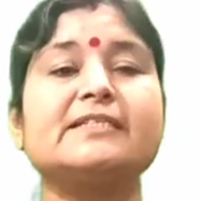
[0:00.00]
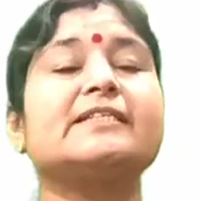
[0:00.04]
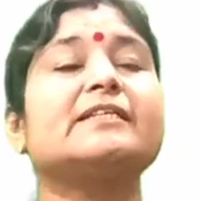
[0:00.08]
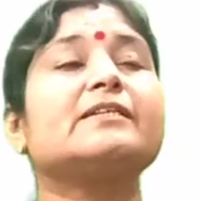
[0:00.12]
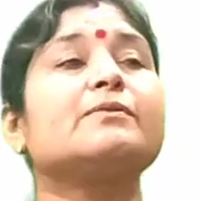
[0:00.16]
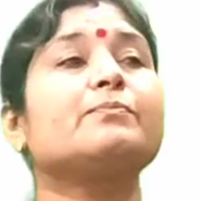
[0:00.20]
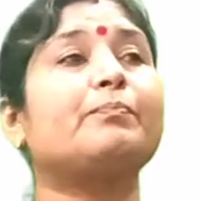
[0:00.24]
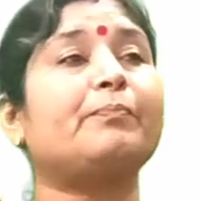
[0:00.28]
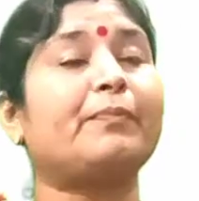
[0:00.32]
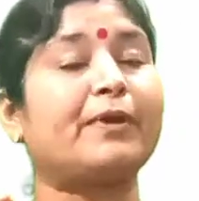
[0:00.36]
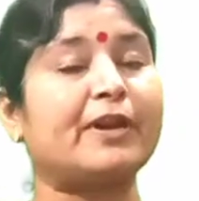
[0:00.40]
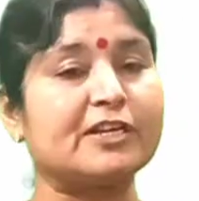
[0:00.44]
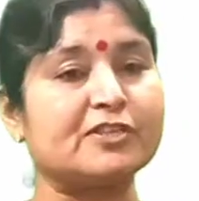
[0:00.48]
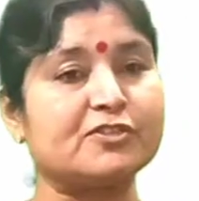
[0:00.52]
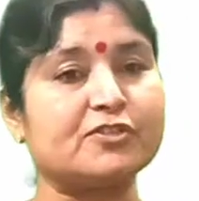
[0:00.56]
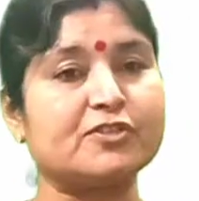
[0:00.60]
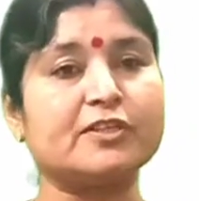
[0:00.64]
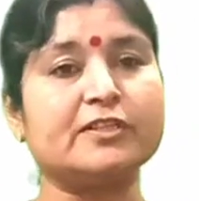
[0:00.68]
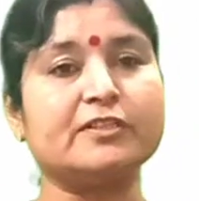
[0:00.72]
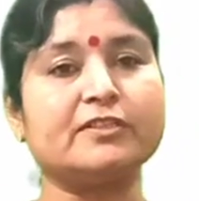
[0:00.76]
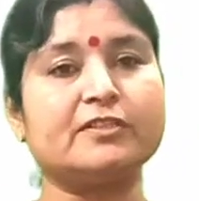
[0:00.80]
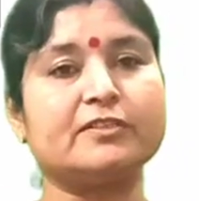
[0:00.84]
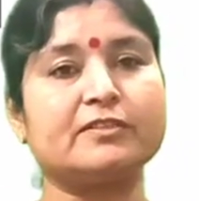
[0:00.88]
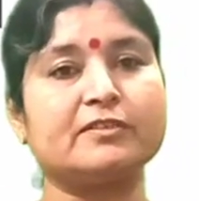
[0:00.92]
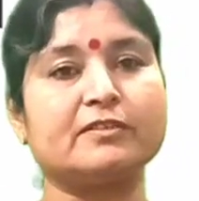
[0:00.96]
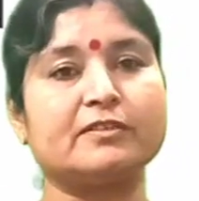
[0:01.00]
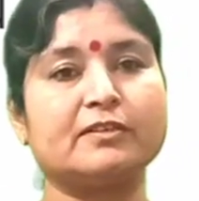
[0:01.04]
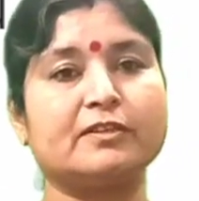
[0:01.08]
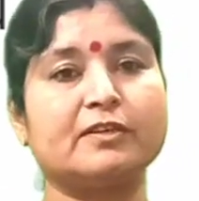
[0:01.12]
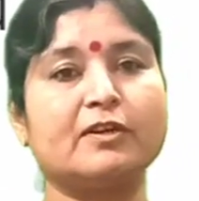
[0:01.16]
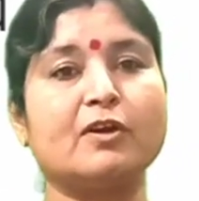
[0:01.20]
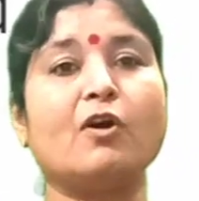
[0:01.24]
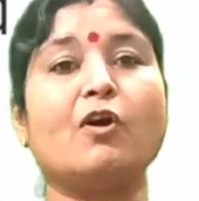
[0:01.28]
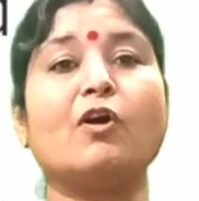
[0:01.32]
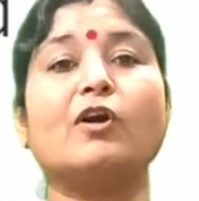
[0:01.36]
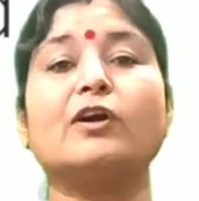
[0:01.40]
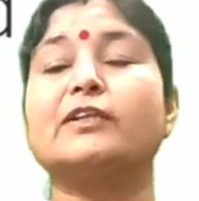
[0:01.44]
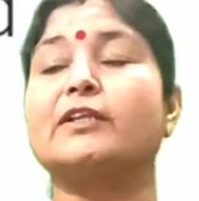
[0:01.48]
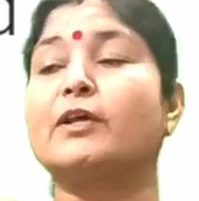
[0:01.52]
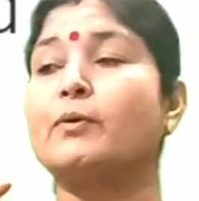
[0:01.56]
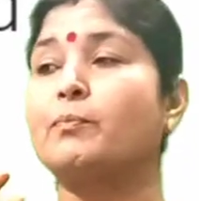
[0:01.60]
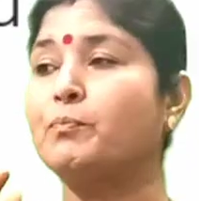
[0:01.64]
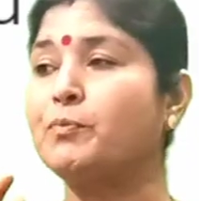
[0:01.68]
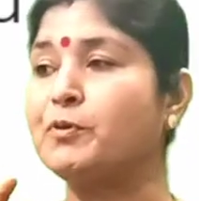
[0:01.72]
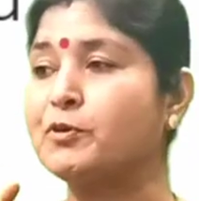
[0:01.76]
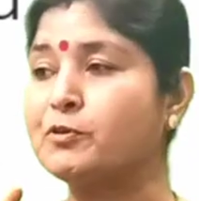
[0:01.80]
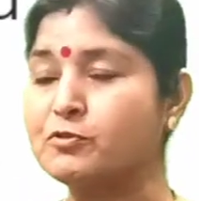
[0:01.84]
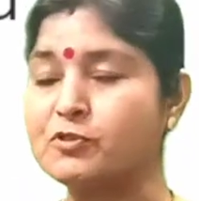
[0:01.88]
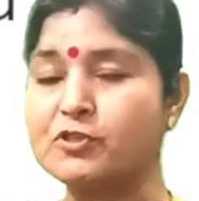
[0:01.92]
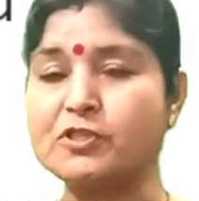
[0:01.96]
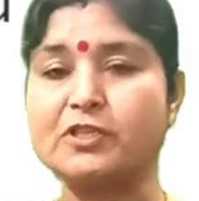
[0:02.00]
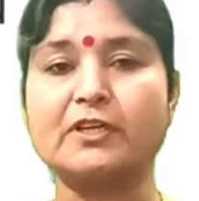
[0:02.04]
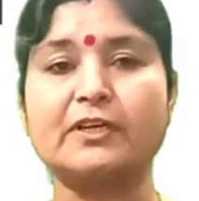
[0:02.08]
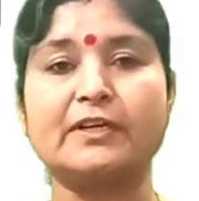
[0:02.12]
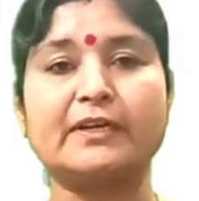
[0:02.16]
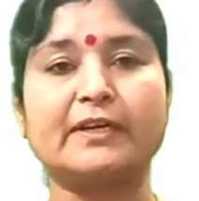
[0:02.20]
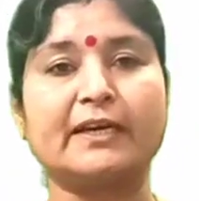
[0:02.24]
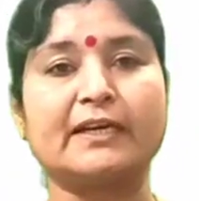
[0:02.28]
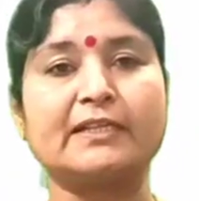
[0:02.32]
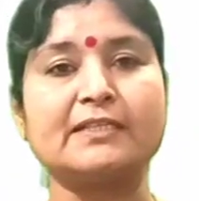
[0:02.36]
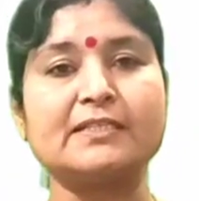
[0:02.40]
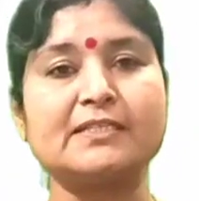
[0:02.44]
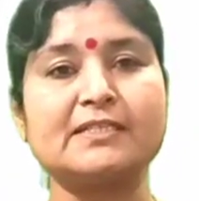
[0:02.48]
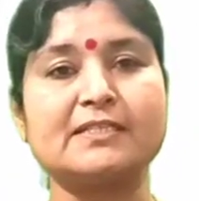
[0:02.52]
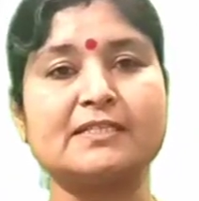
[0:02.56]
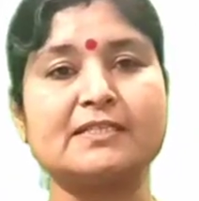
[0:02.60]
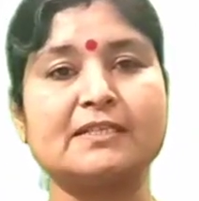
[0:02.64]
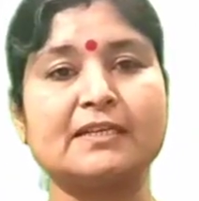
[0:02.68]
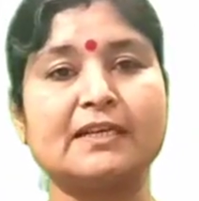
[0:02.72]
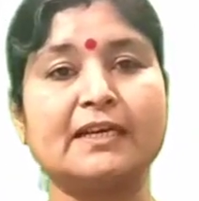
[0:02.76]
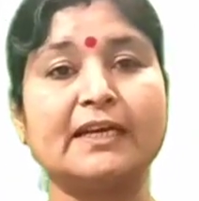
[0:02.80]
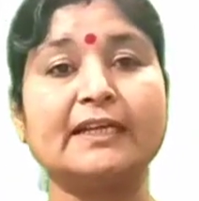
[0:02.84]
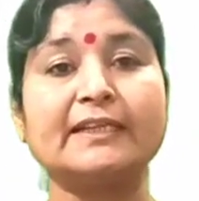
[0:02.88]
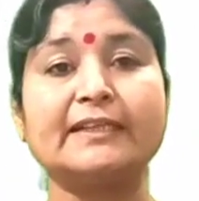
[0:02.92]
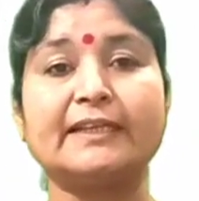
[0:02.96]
in present or the future tense,